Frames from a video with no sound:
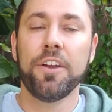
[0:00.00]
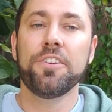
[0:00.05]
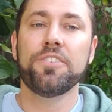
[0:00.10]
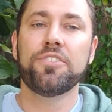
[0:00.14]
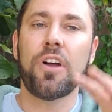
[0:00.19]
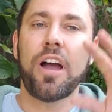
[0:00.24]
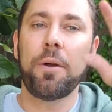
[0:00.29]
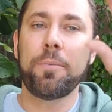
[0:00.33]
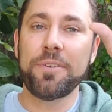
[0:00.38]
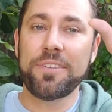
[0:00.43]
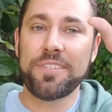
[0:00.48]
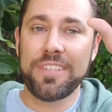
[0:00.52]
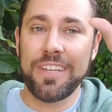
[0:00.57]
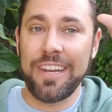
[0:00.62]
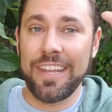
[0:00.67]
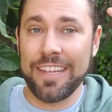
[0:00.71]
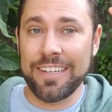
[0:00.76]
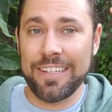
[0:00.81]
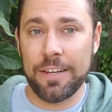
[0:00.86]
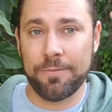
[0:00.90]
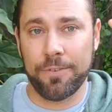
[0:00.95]
So I was
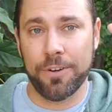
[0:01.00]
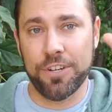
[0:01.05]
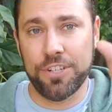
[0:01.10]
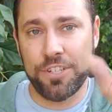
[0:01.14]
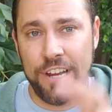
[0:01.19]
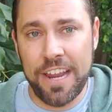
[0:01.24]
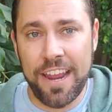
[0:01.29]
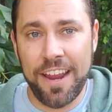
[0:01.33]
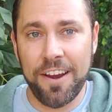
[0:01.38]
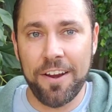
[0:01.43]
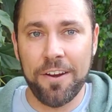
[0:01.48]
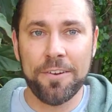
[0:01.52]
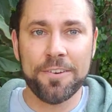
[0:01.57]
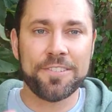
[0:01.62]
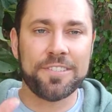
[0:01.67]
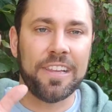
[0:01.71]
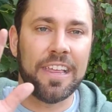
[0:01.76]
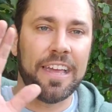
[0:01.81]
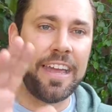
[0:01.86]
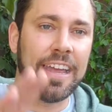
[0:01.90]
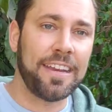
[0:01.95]
sitting in different
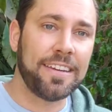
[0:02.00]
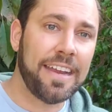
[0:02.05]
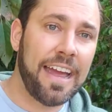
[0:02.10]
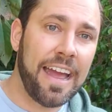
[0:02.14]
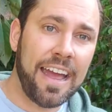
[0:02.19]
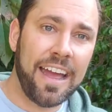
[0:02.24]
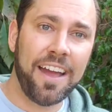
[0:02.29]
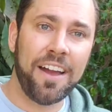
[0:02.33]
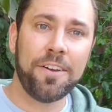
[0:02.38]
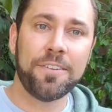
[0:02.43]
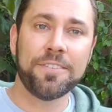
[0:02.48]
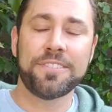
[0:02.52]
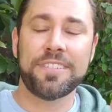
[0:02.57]
chairs, laying down,